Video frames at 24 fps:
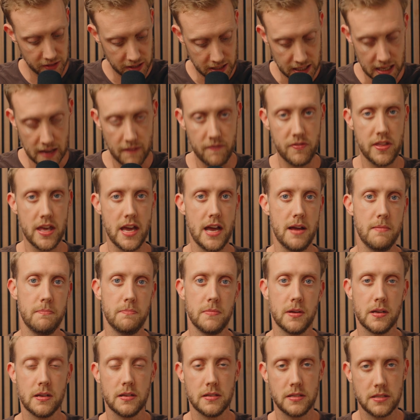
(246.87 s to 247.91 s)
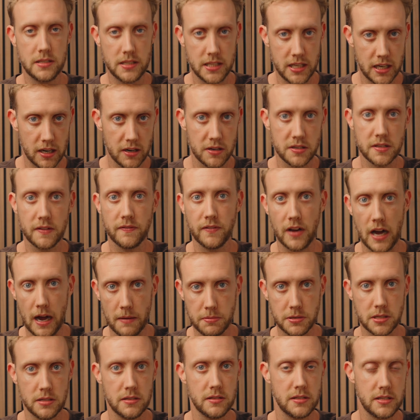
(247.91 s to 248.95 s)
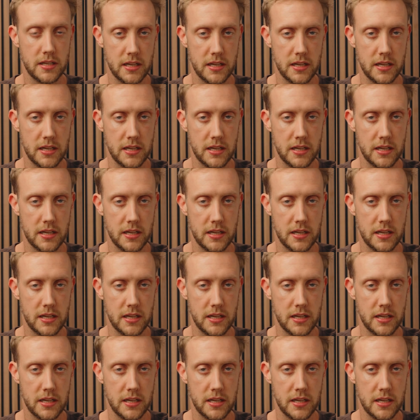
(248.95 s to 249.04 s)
Give them tiers of options,